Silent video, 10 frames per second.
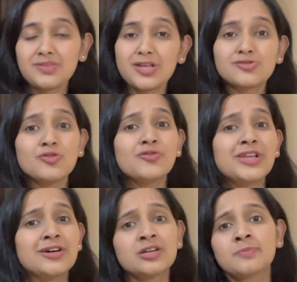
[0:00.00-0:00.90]
So we
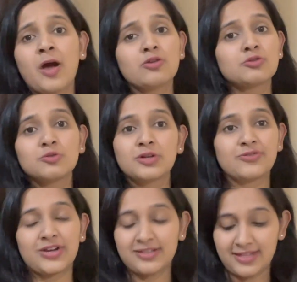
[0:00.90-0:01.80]
learned about two
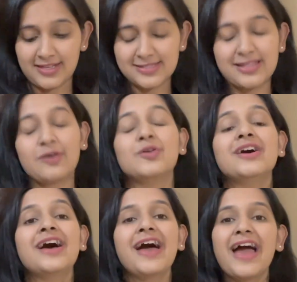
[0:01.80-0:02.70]
different things now.
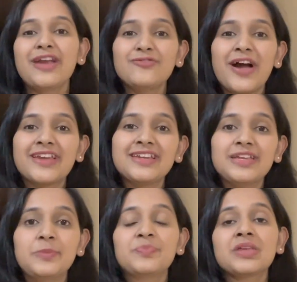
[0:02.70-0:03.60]
And
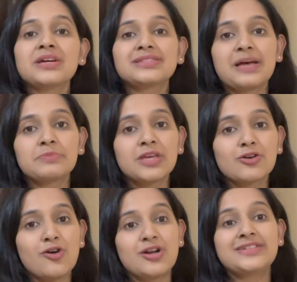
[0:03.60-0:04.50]
finally, something
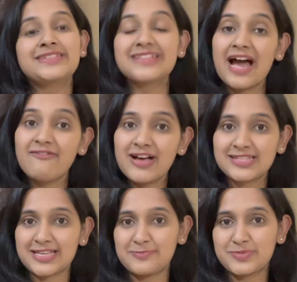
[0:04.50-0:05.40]
called
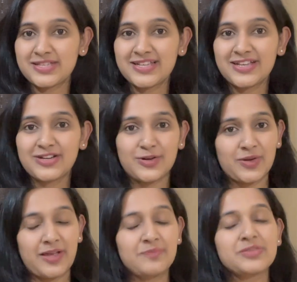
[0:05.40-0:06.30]
JavaScript.
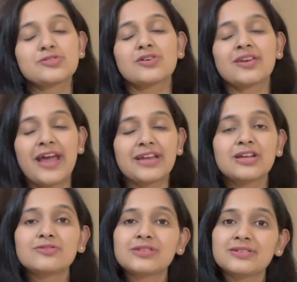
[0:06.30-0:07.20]
Okay, so right
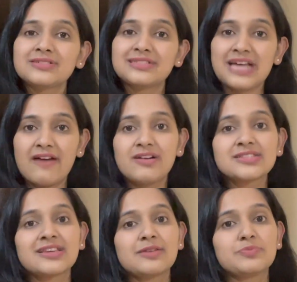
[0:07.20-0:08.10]
now the
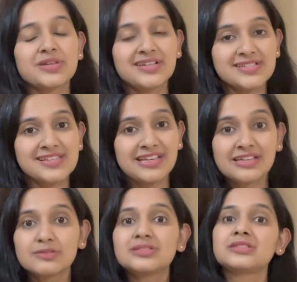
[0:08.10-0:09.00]
JavaScript is
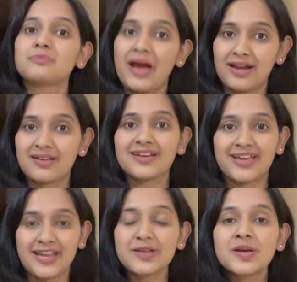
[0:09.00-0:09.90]
in demand,
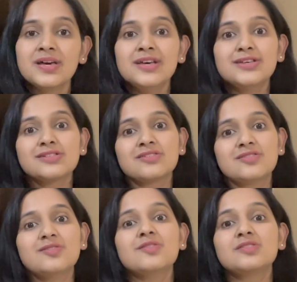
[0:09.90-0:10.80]
correct?
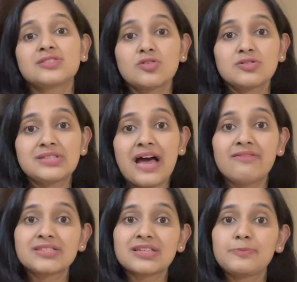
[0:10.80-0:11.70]
So
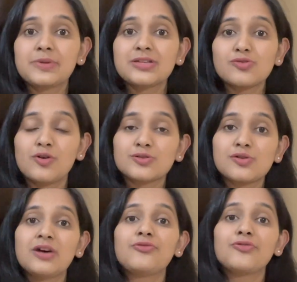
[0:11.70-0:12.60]
JavaScript is also
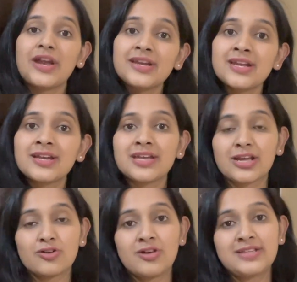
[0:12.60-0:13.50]
a front-end
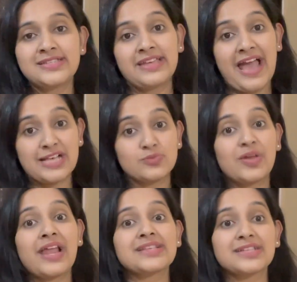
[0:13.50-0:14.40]
technology as
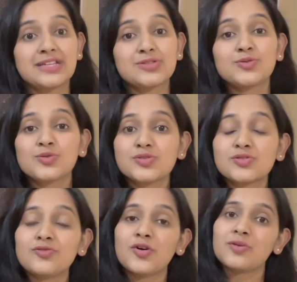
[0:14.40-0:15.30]
well as it is used
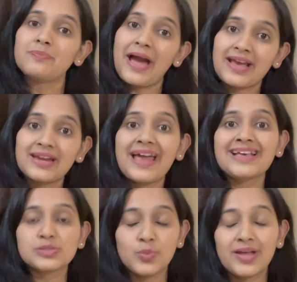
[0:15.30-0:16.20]
for back-end
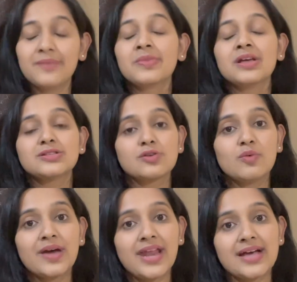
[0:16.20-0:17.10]
as well. So
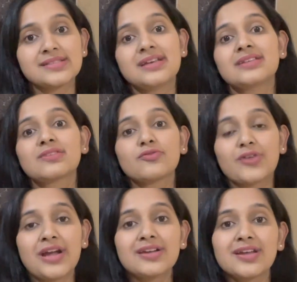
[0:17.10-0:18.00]
whereas in
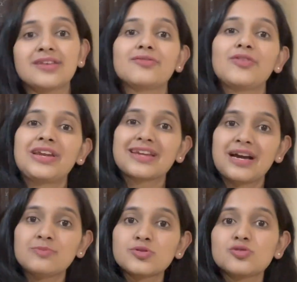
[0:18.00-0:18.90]
front-end, when it
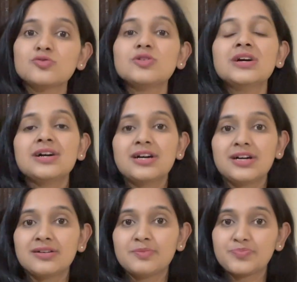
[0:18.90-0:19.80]
comes to
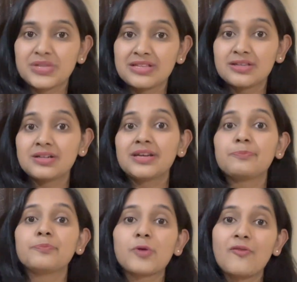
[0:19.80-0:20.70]
the
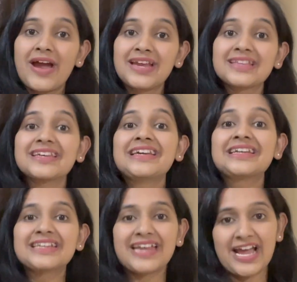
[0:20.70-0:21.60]
providing the
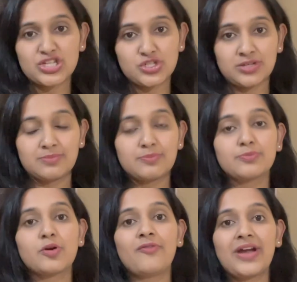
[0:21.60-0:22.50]
interaction,
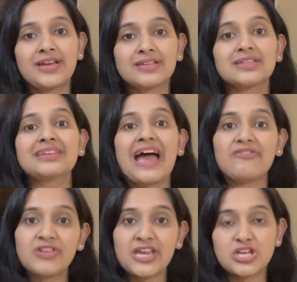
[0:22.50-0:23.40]
providing the
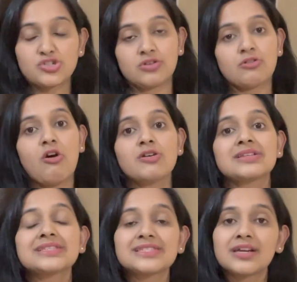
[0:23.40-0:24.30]
navigation or
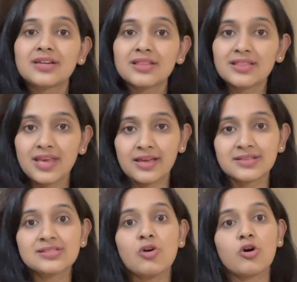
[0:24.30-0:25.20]
certain
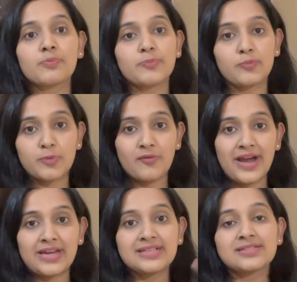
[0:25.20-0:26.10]
things, or
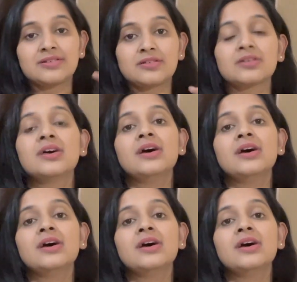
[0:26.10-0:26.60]
providing certain,